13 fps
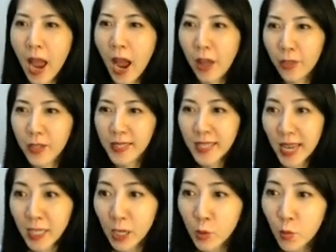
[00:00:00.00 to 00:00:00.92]
The
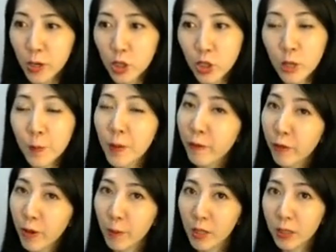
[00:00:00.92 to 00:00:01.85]
second one should be
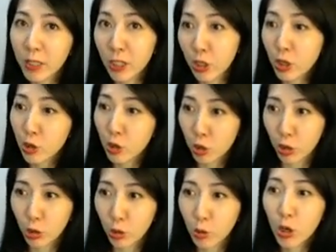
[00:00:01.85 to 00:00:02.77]
familiar to you
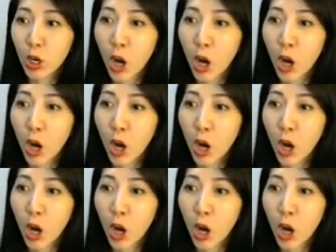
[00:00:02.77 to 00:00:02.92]
too.